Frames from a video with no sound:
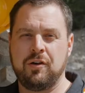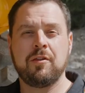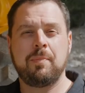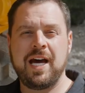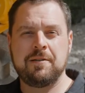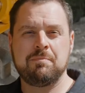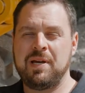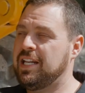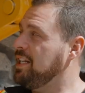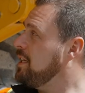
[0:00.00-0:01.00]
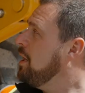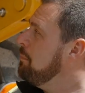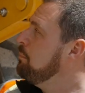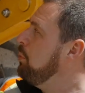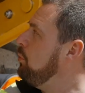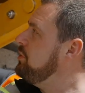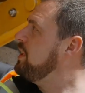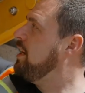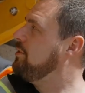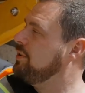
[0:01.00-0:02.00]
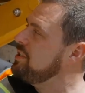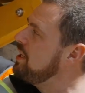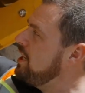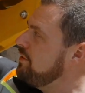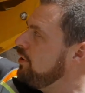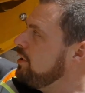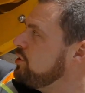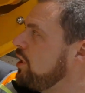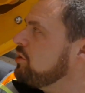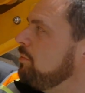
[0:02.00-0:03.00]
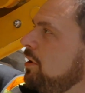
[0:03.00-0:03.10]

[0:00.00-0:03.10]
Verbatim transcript: The patent pending, bolt together design of our ejector